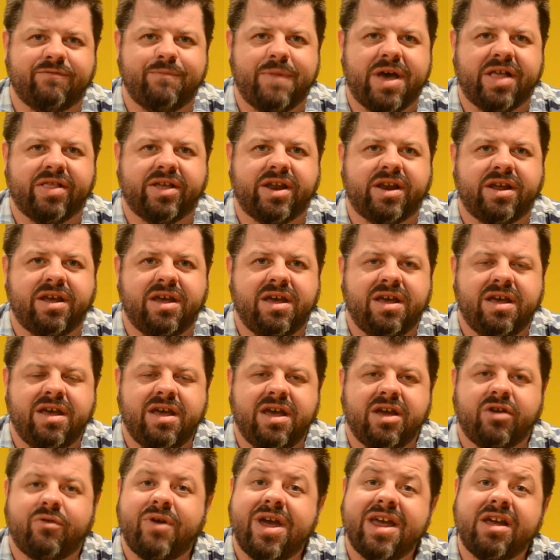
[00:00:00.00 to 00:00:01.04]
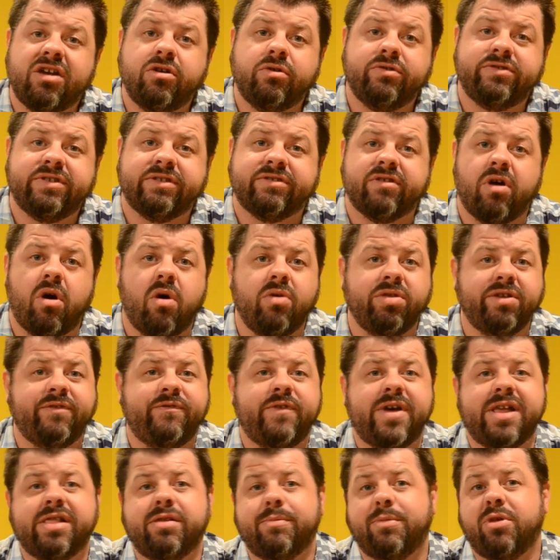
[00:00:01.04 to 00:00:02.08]
of melon. Grand Goose is only
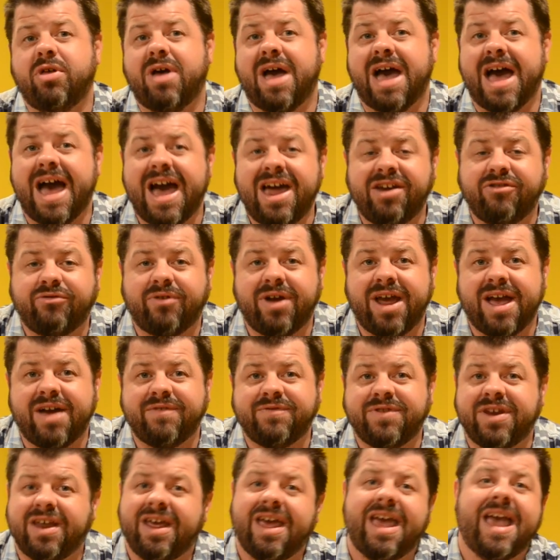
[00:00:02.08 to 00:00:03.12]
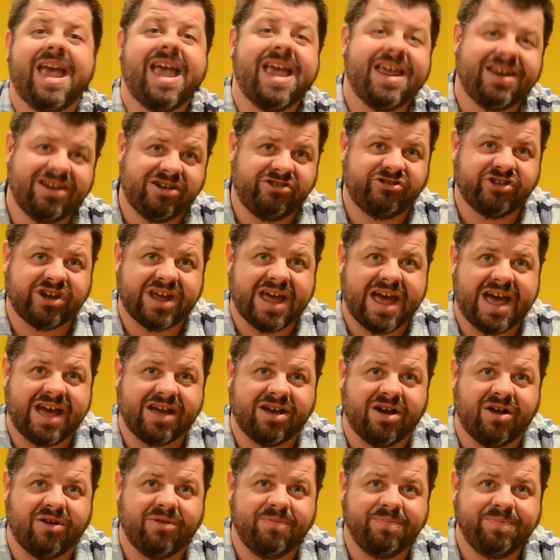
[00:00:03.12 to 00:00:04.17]
available on draft and in
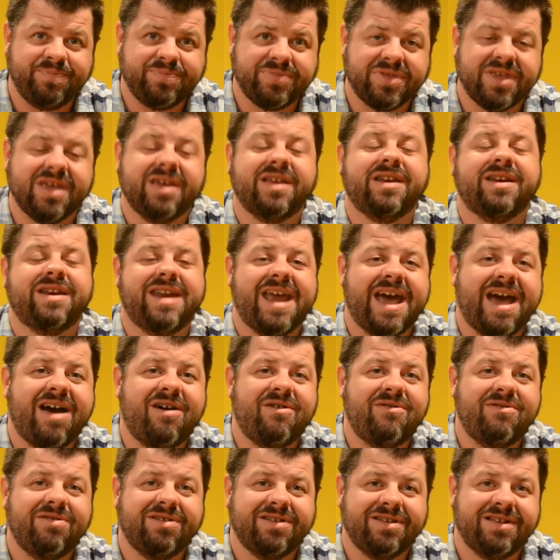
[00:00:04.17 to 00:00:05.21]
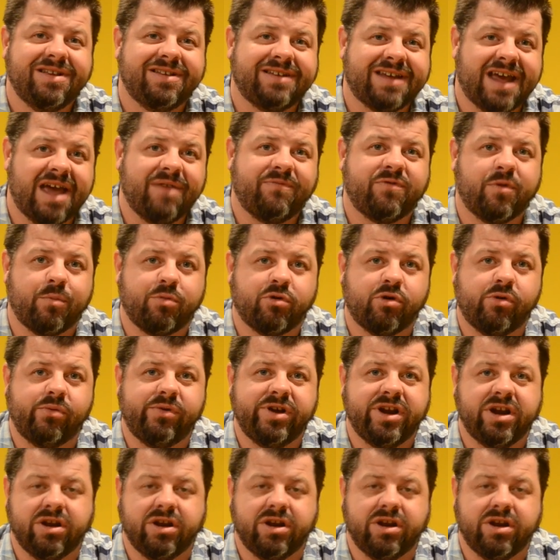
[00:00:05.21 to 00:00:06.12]
Chicago. Now, time for brewery